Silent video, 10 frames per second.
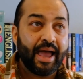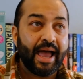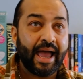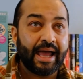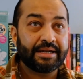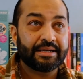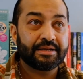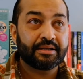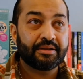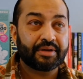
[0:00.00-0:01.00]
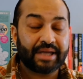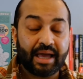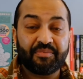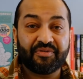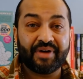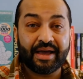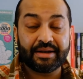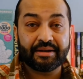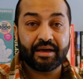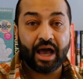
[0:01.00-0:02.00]
And the camper
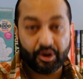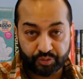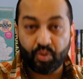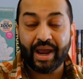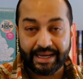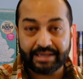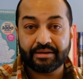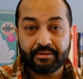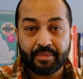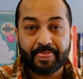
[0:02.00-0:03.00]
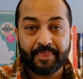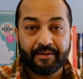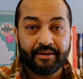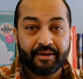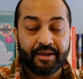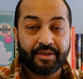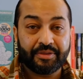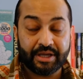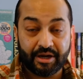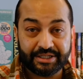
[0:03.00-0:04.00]
van outweighed
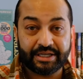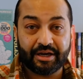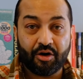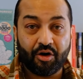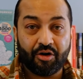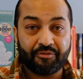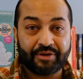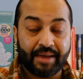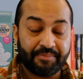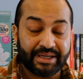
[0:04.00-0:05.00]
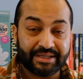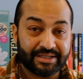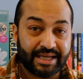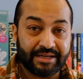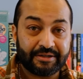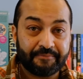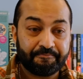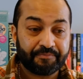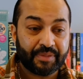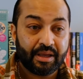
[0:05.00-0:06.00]
the idea of camping in a tent.
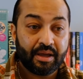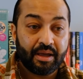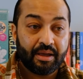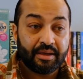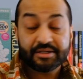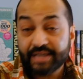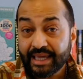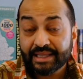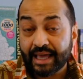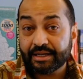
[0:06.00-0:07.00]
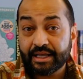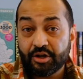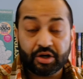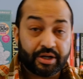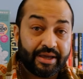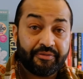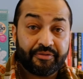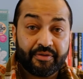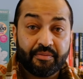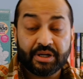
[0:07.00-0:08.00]
Saying that, look,
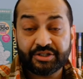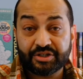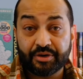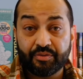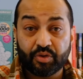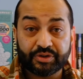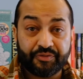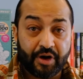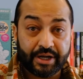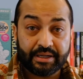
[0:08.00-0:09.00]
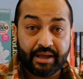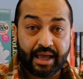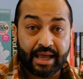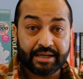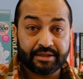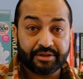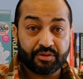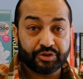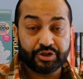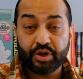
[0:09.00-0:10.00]
if my son was fine and there
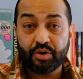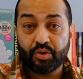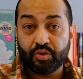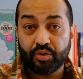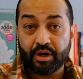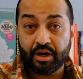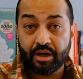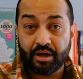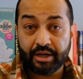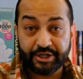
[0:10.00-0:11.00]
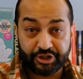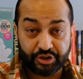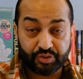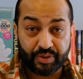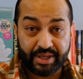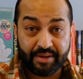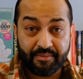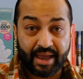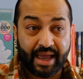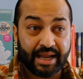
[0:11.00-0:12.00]
was no issues with
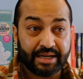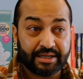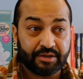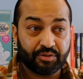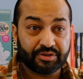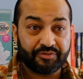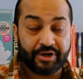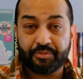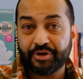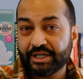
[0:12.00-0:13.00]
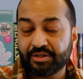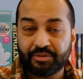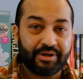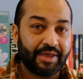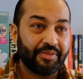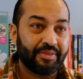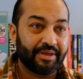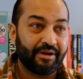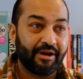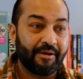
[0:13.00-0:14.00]
him and he was very predictable and
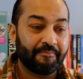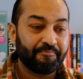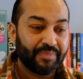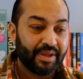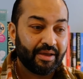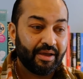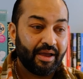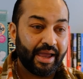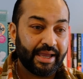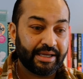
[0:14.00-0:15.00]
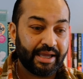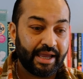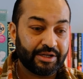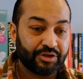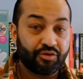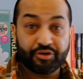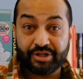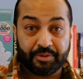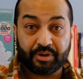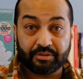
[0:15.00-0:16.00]
a
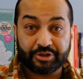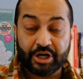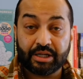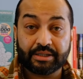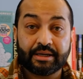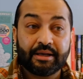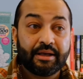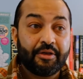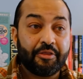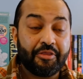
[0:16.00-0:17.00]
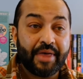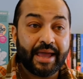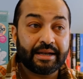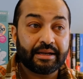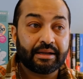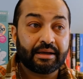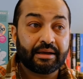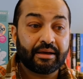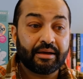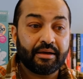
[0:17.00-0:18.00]
neurotypical child, then
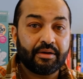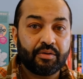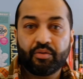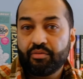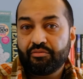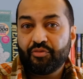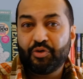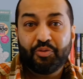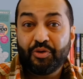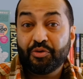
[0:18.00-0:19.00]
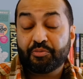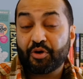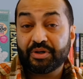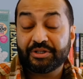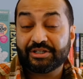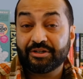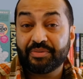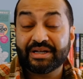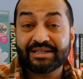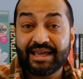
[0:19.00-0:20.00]
we would probably still
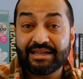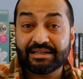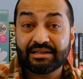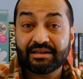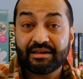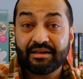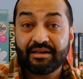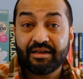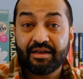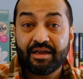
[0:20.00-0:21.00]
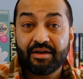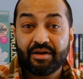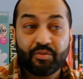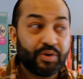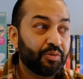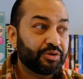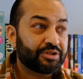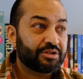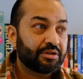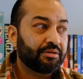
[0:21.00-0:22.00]
be in a tent. We would
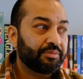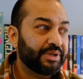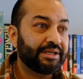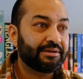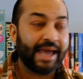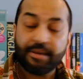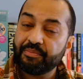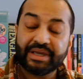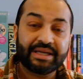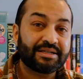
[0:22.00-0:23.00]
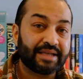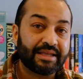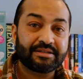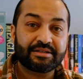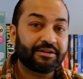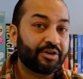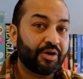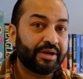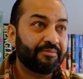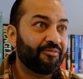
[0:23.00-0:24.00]
still be camping in tents and
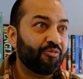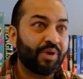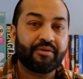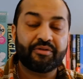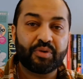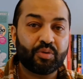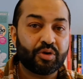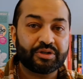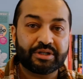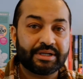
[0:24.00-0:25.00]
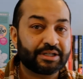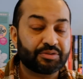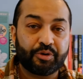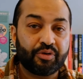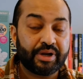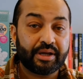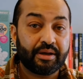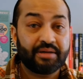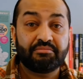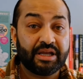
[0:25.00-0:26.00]
going wherever we wanted and exploring
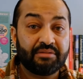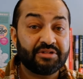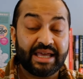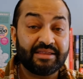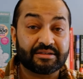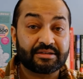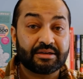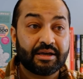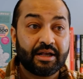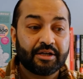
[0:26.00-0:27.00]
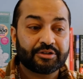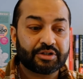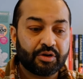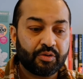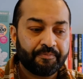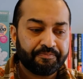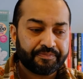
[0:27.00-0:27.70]
in tents. So